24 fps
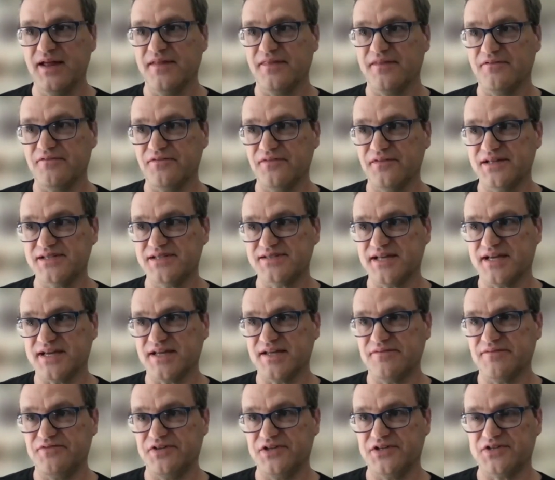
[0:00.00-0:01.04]
it's
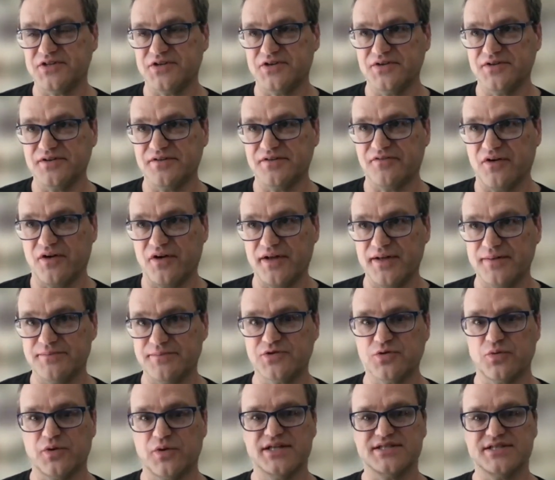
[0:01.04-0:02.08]
like if you turn the volume
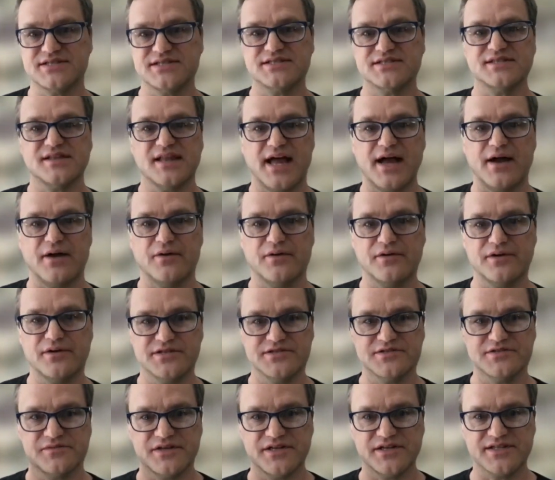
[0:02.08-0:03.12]
twice as loud
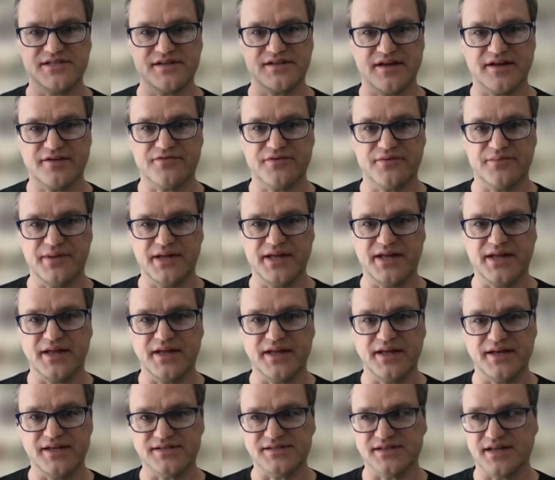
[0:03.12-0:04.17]
is what it's like for me.
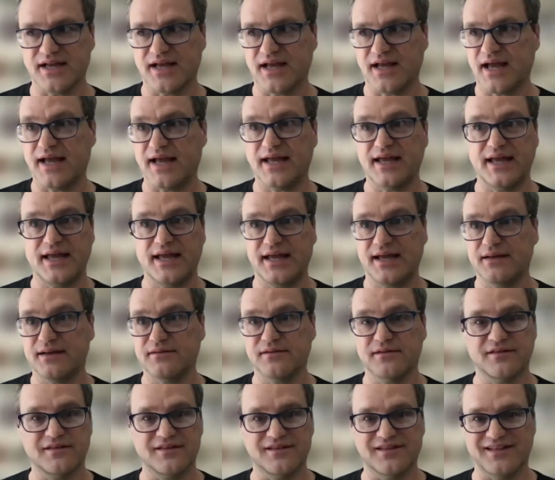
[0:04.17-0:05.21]
And it's like I
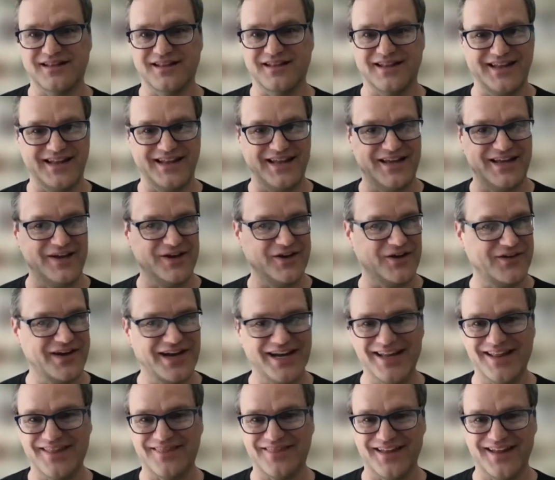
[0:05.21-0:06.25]
can't hear
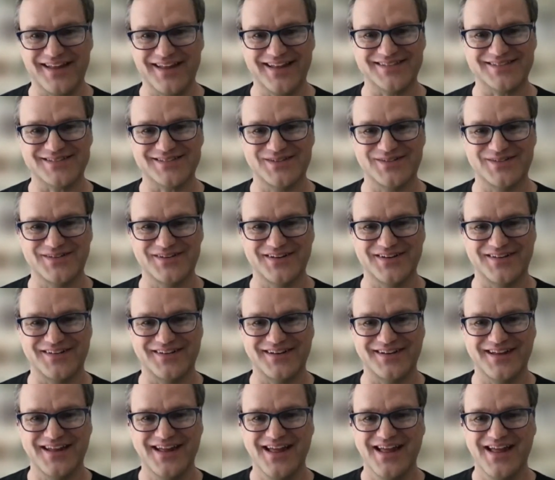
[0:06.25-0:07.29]
anything that's going
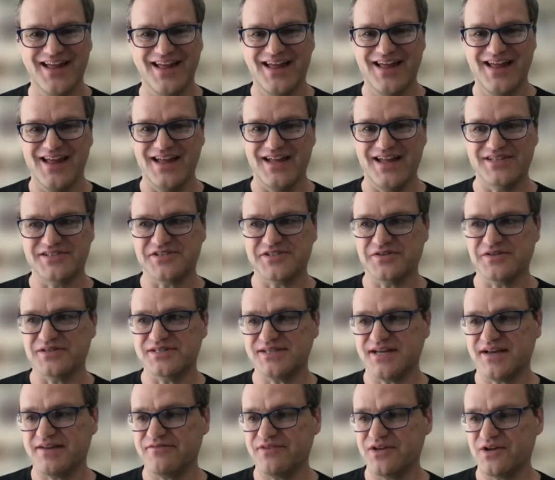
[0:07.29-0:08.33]
on. And so it's
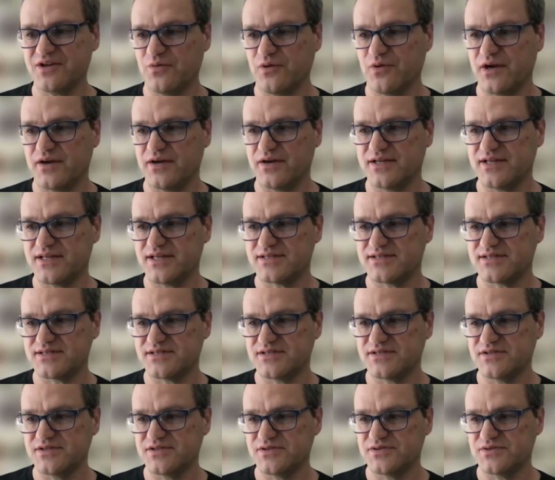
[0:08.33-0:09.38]
having awareness
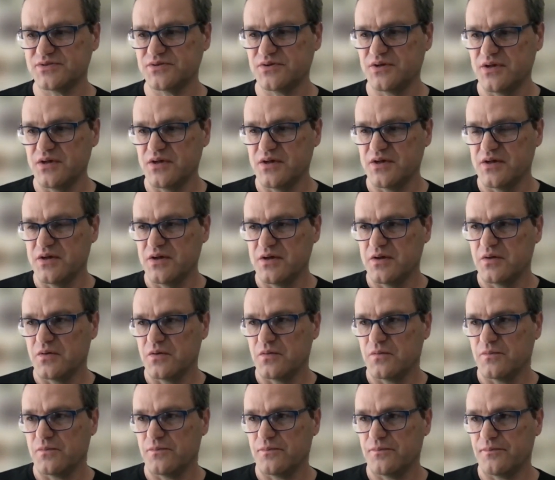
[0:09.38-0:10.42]
to
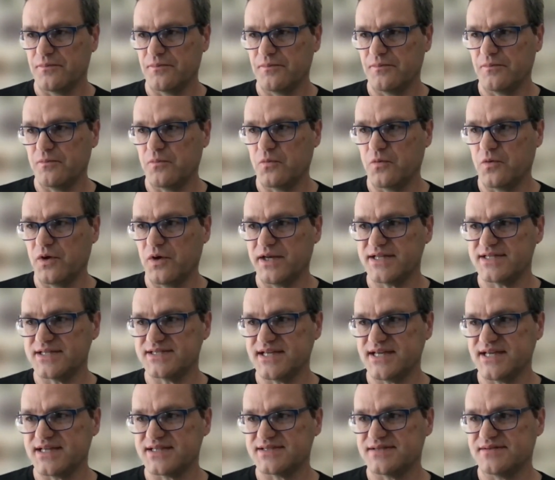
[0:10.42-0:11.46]
what it
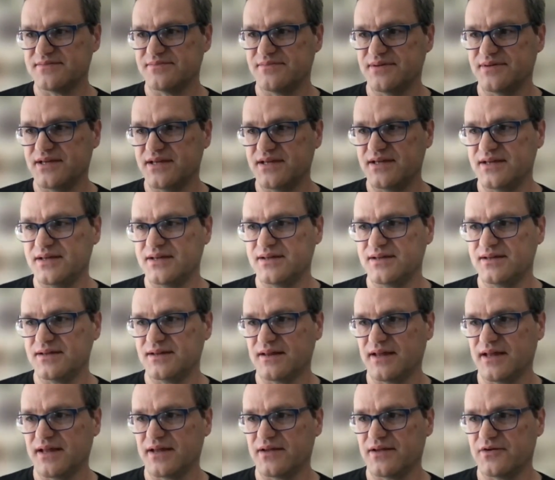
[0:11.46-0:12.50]
takes to be
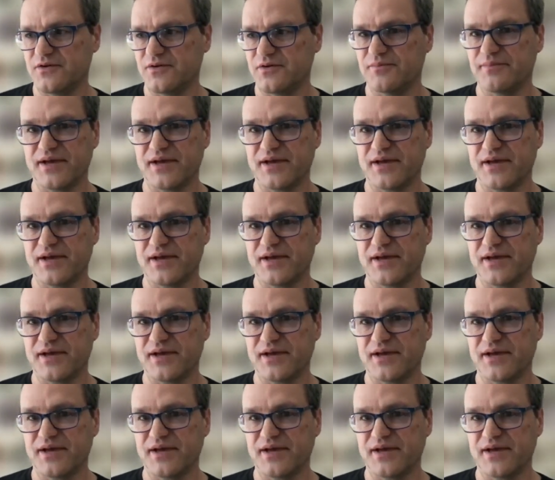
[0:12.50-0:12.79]
like your